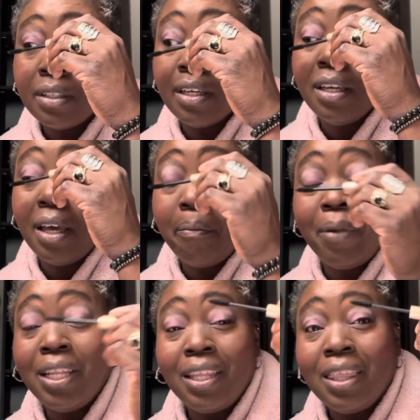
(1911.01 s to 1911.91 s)

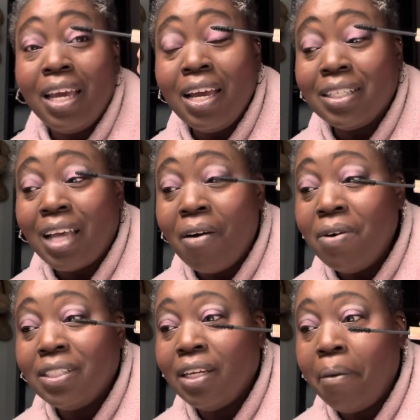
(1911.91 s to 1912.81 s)
But the thing is, I
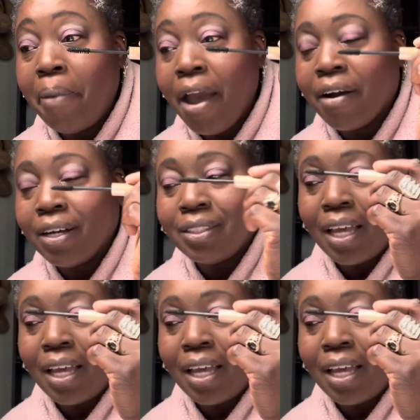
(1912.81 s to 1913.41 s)
wasn't embarrassed.